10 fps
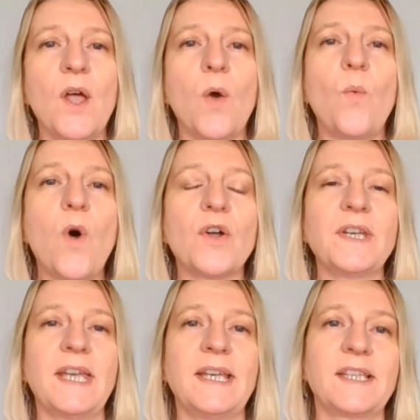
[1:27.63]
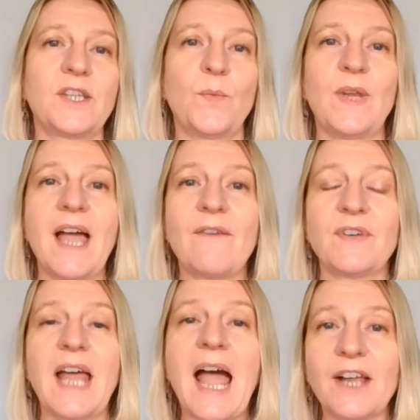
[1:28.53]
One is that we
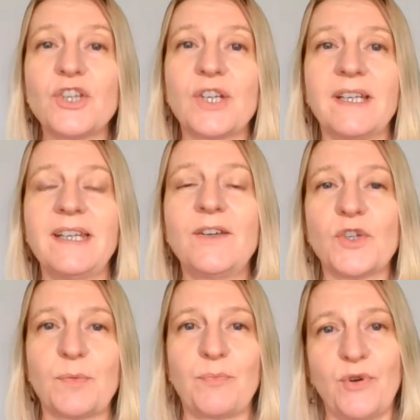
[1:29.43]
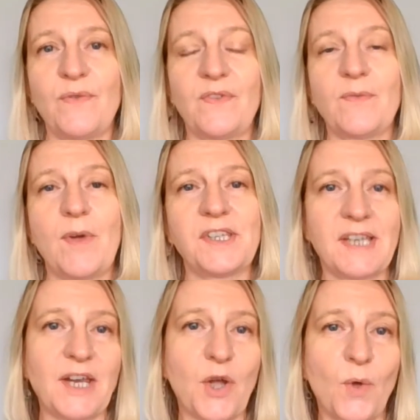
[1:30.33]
haven't actually got approval from our
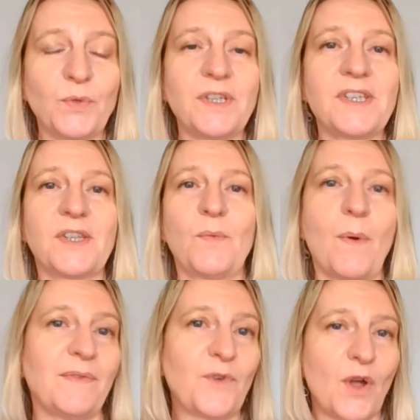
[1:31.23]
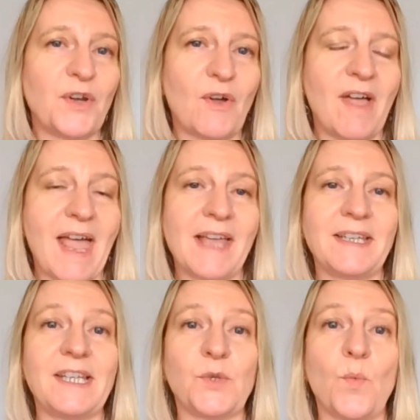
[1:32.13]
stakeholders that what we've got in our head
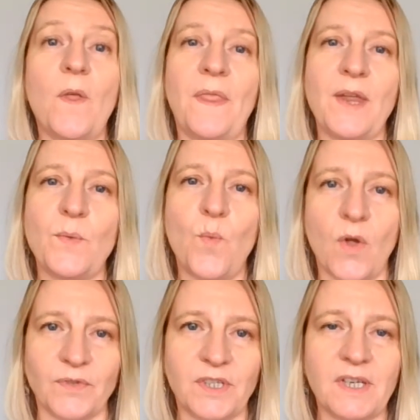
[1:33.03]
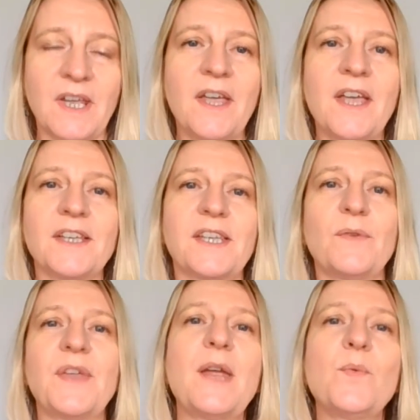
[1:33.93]
is what they want. So
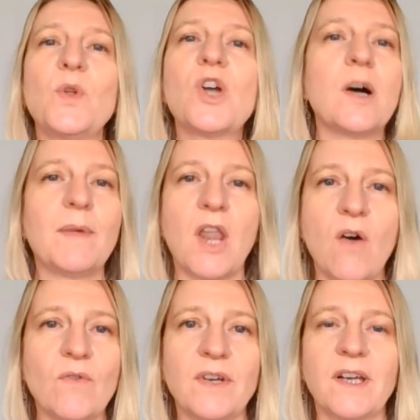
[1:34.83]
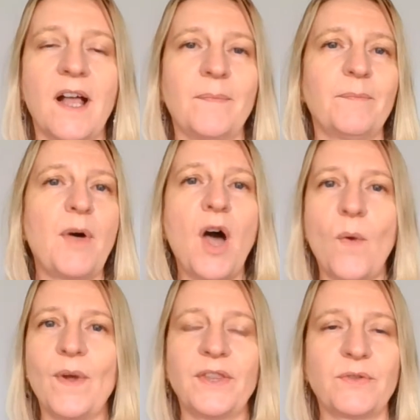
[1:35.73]
they will come along part
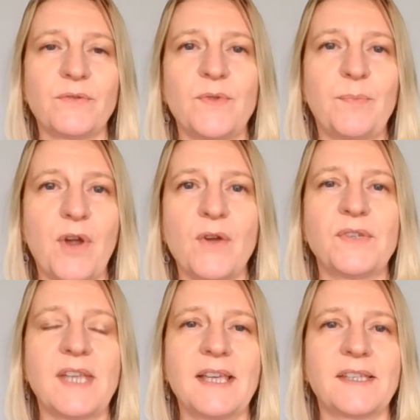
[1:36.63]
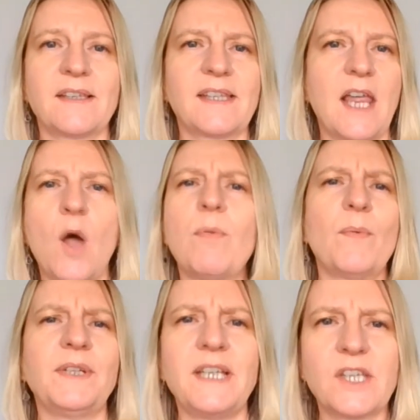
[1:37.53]
way through the process and say, oh, but
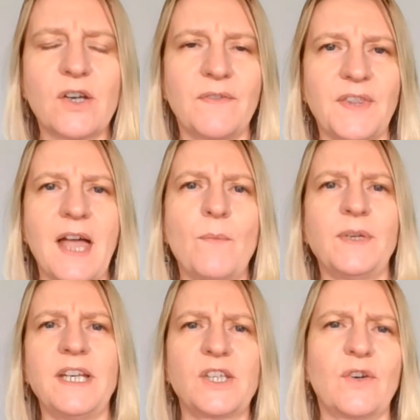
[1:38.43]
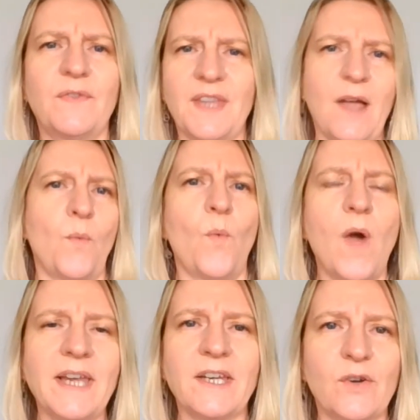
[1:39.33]
we need to cover that and we need to cover that, and
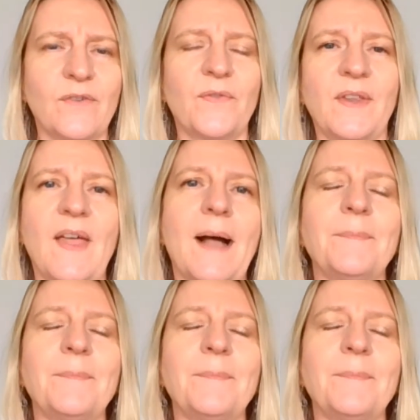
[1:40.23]
why are you covering that?